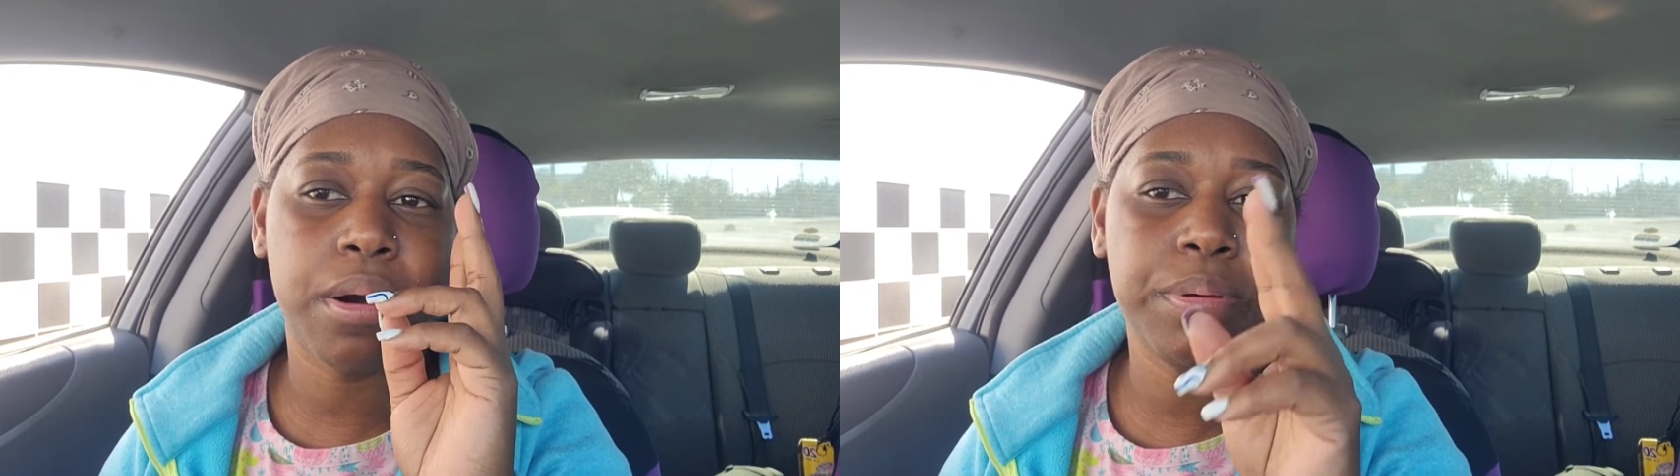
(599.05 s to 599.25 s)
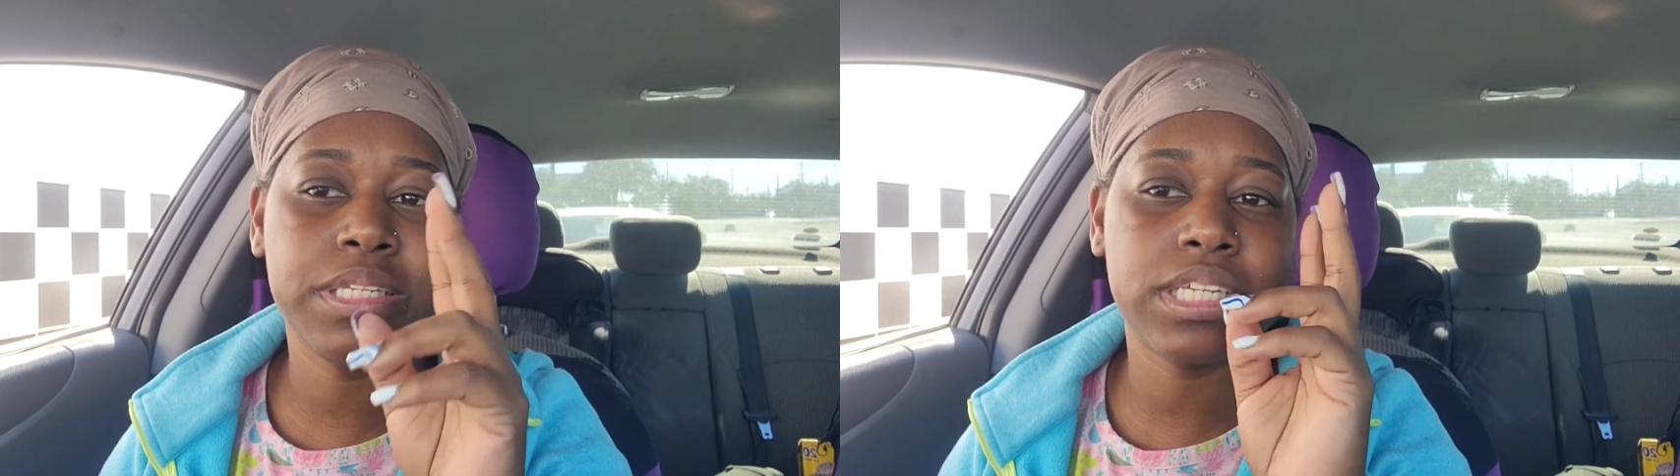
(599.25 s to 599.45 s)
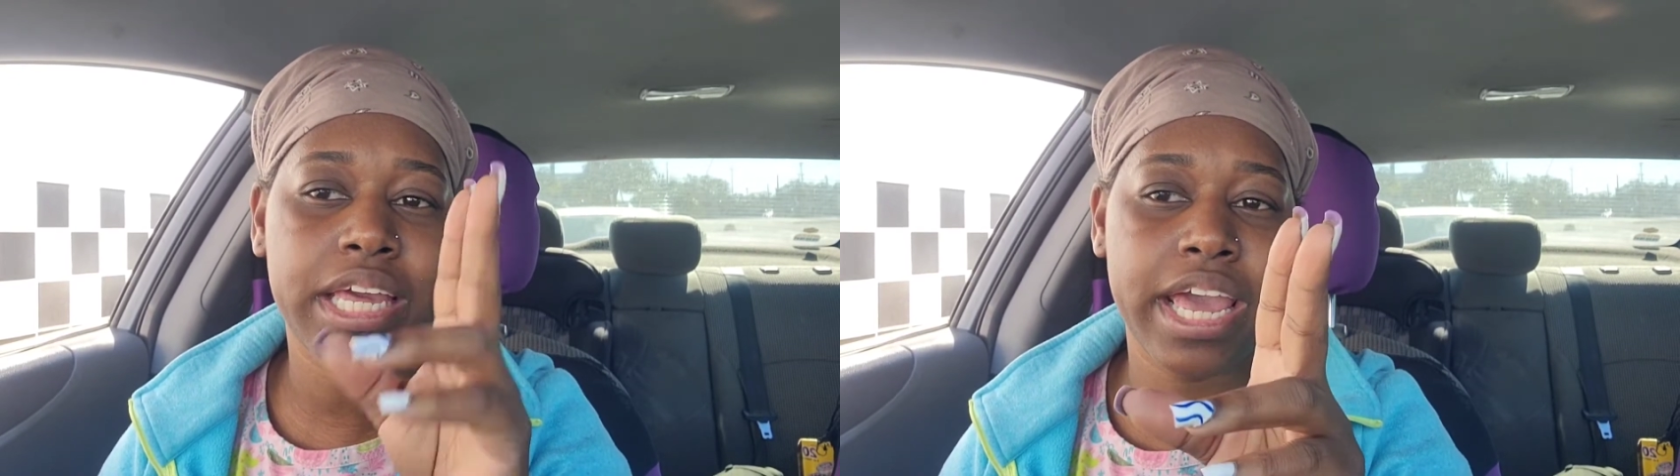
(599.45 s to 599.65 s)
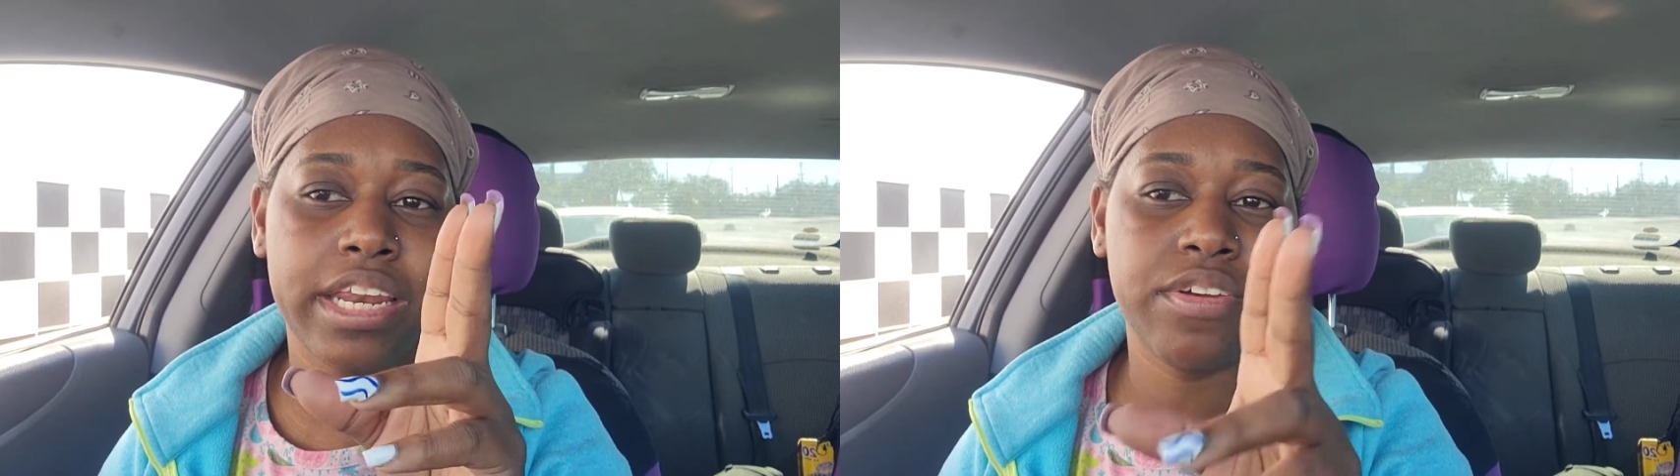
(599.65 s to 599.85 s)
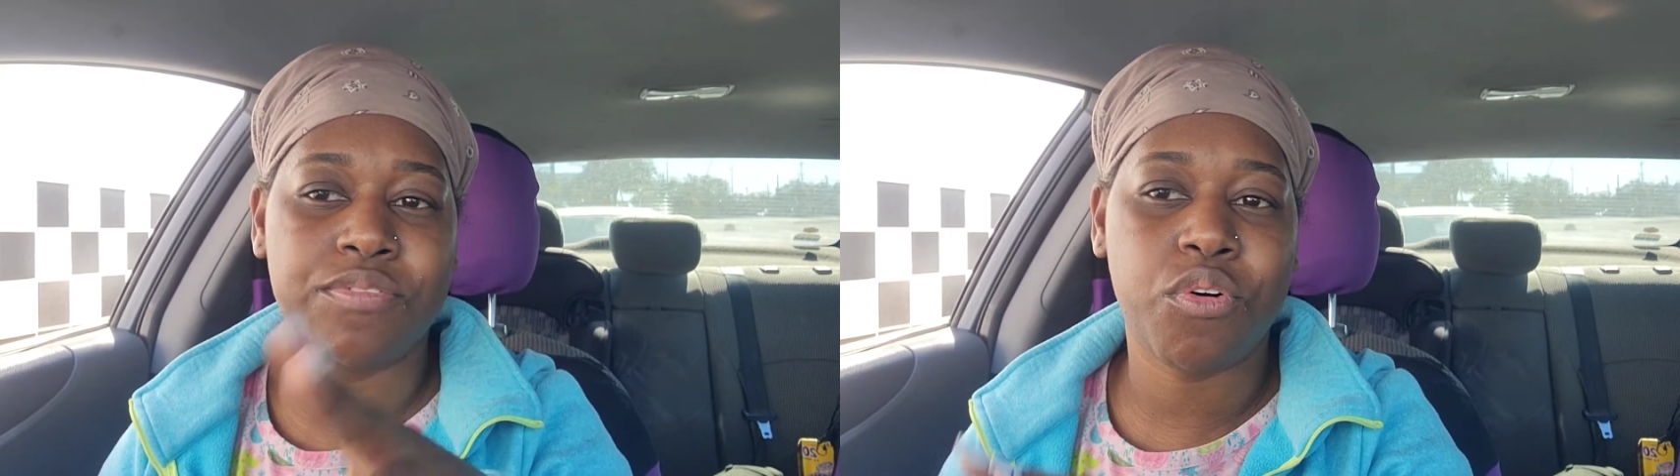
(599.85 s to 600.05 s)
a piece of
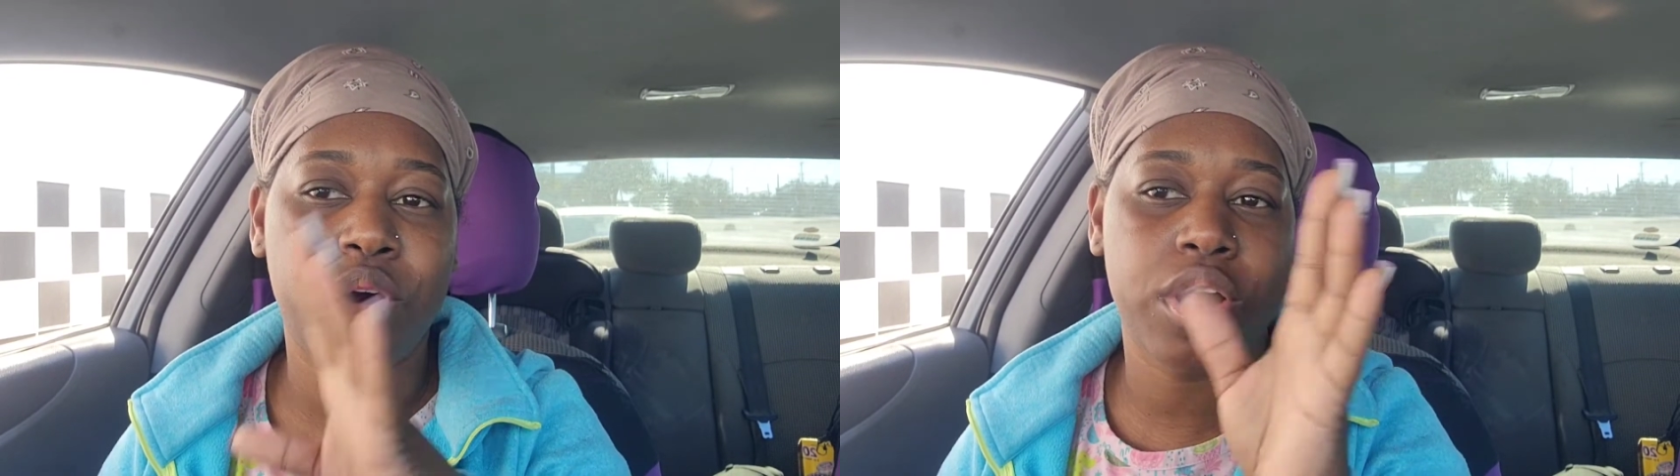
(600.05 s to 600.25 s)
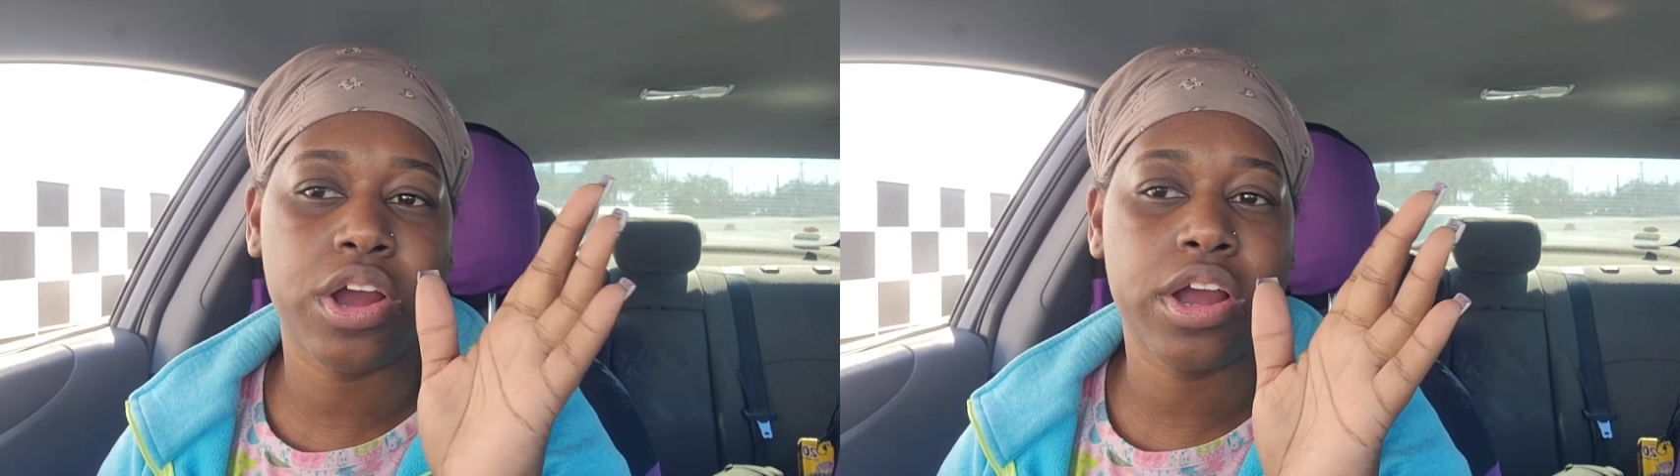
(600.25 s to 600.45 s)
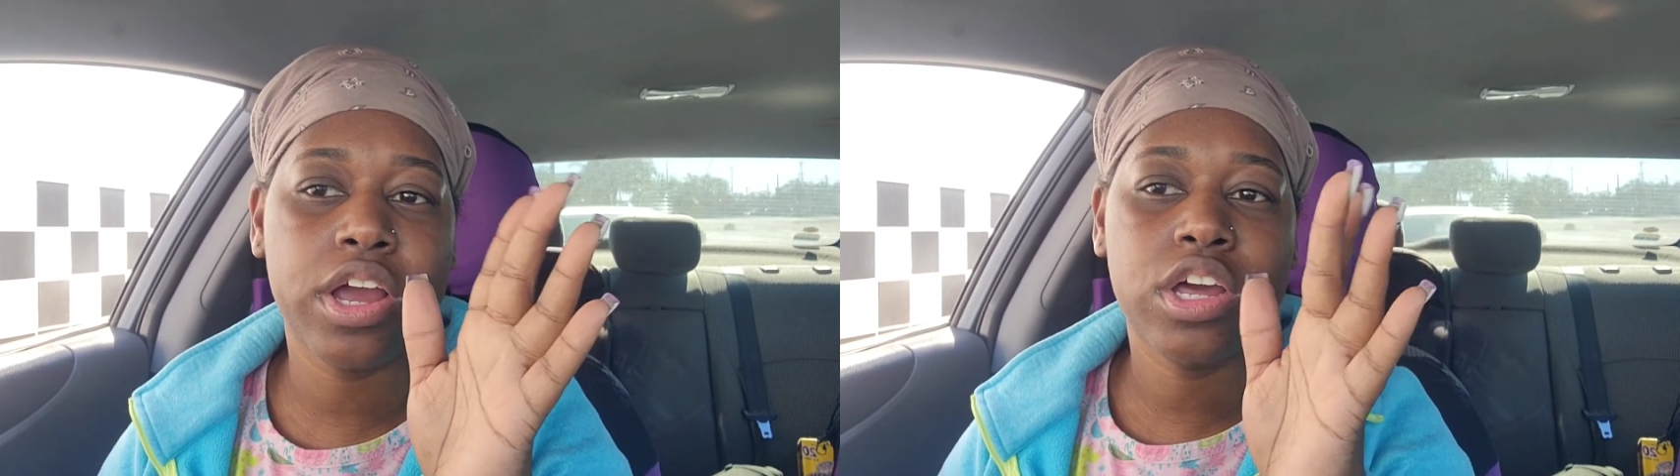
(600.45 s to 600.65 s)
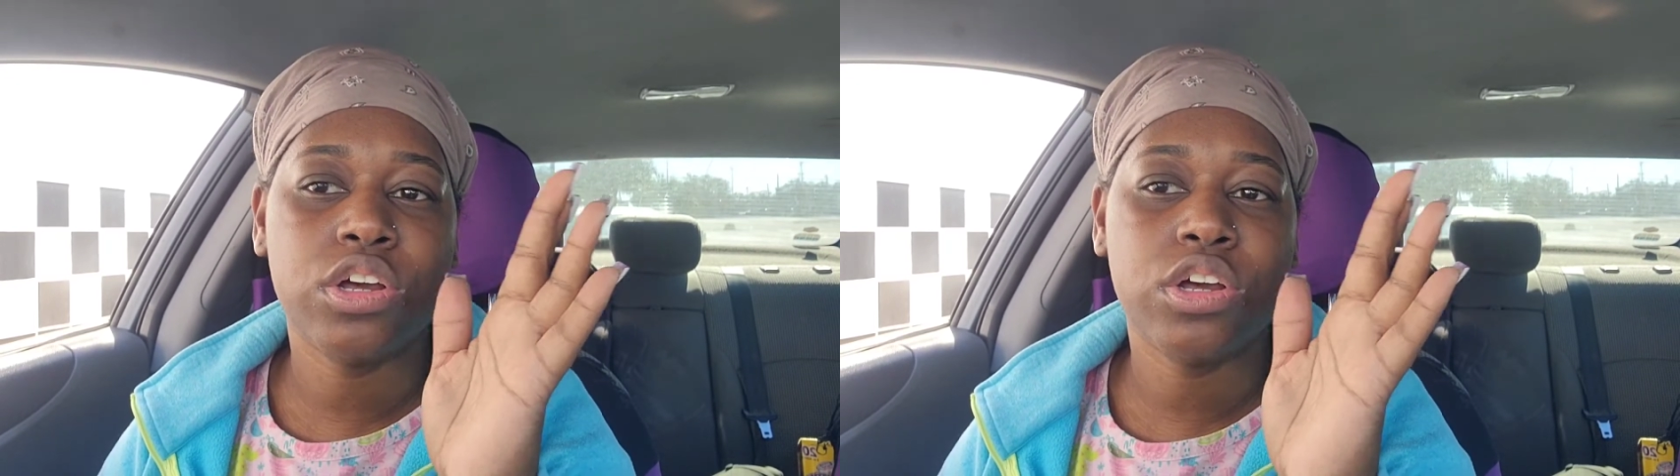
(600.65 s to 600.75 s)
candy for